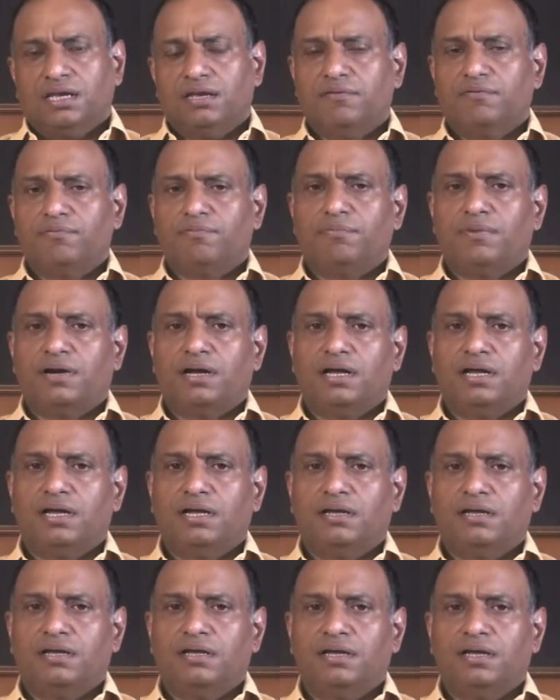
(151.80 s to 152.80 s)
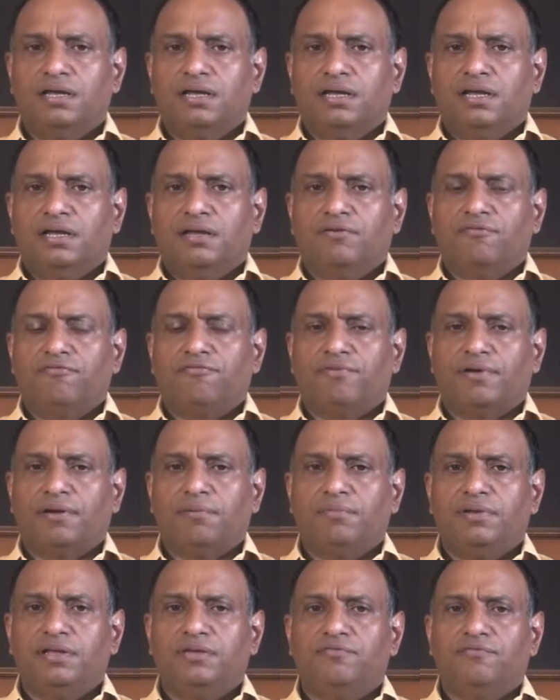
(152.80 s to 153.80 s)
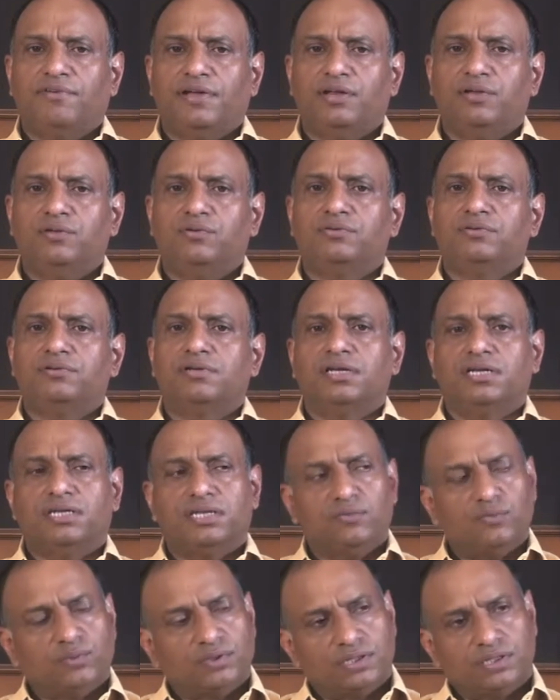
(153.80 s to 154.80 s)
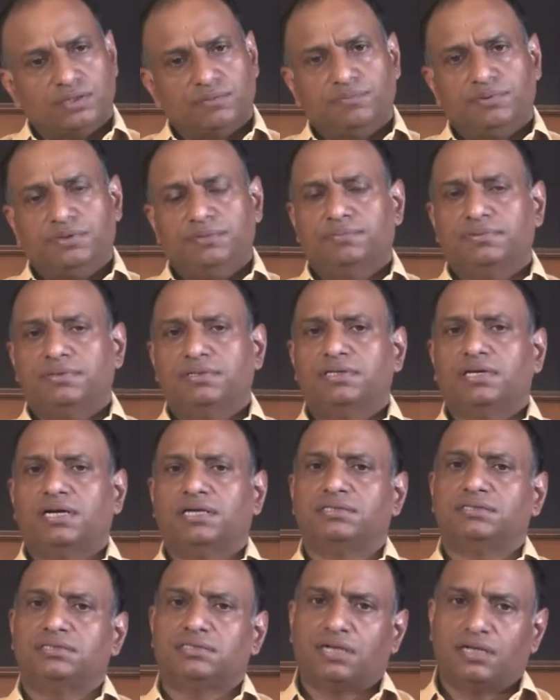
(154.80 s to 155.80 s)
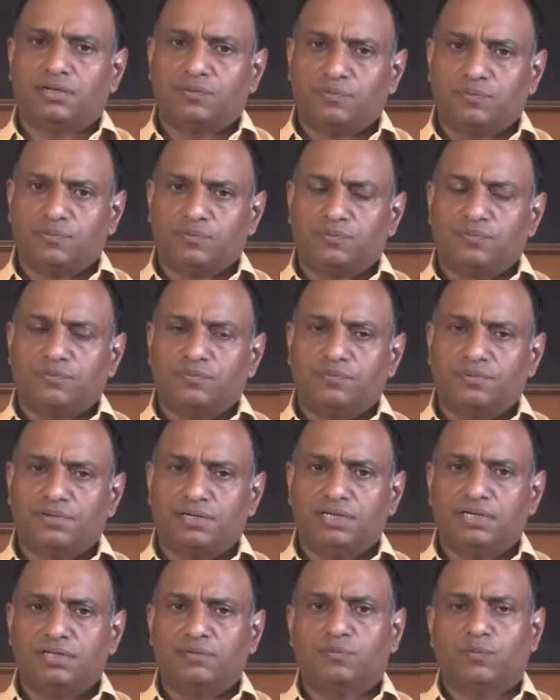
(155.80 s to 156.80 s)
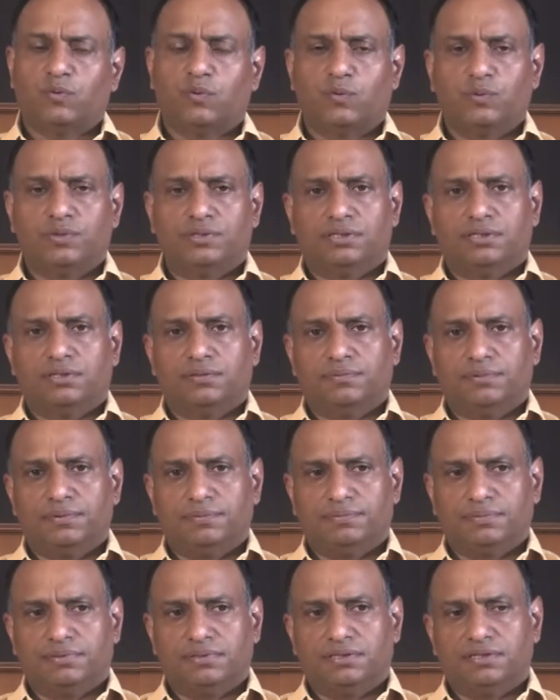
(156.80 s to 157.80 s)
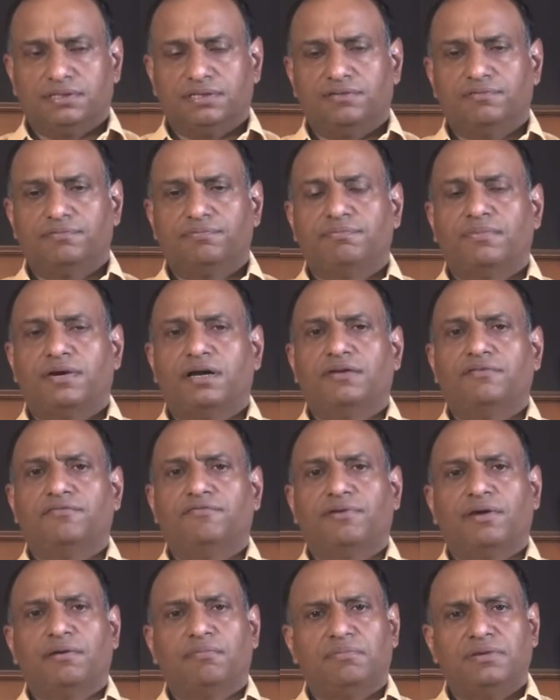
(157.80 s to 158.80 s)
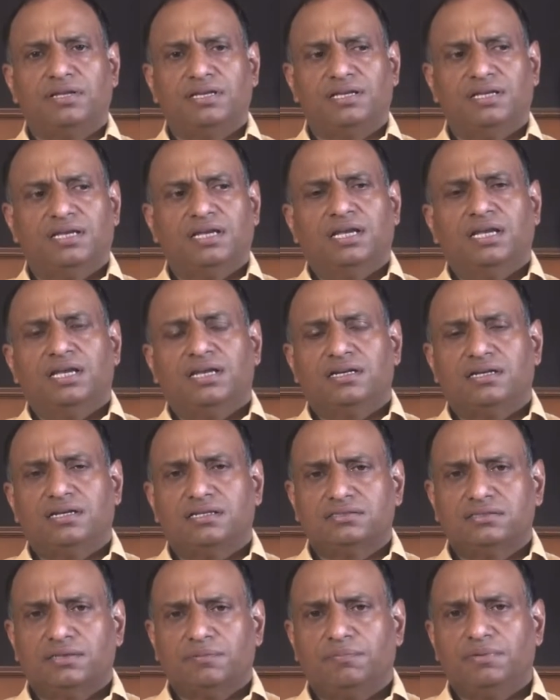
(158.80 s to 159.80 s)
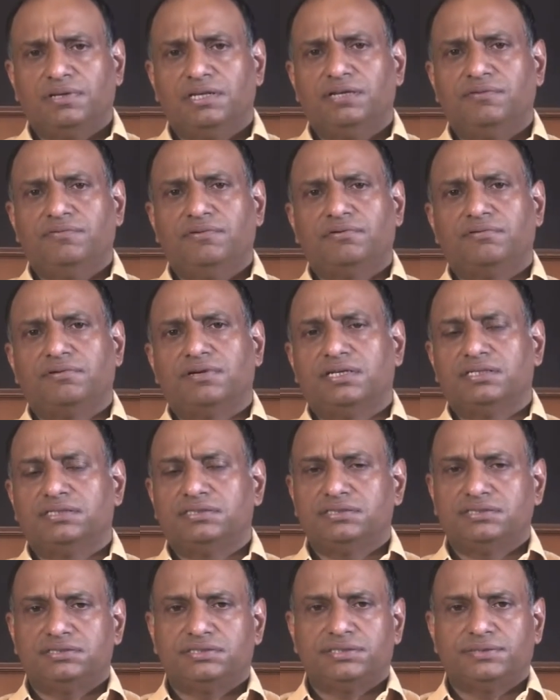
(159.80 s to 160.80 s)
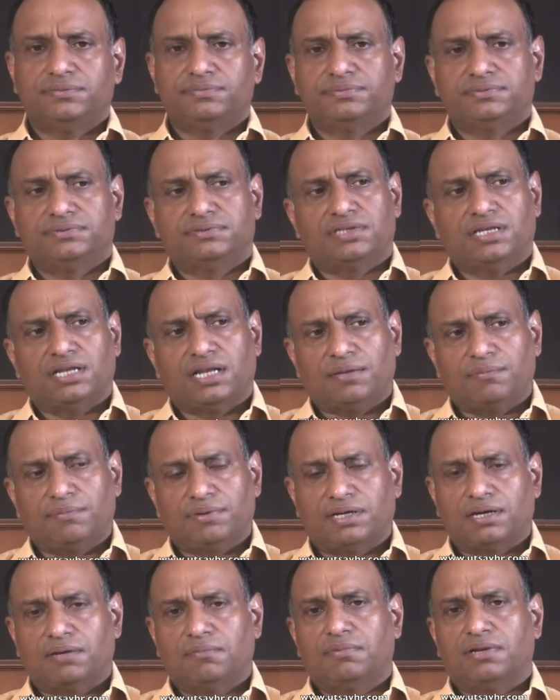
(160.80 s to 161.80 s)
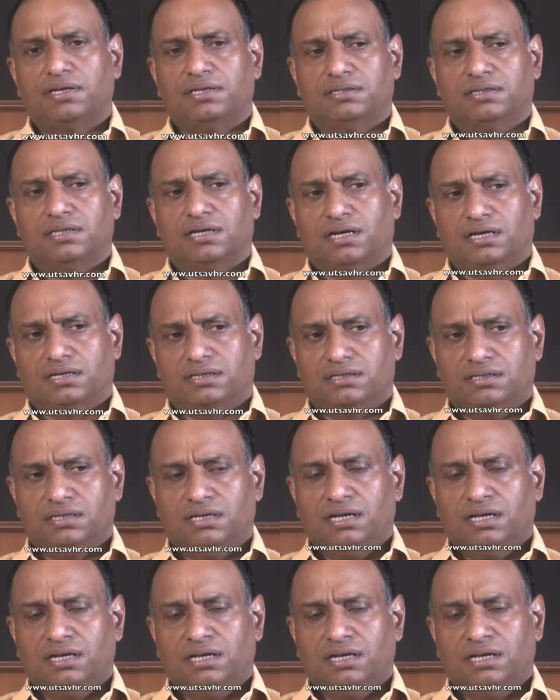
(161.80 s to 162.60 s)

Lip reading: If my family values relating with other people, I start relating more with other people. If my family doesn't believe in relationships, then I become like that.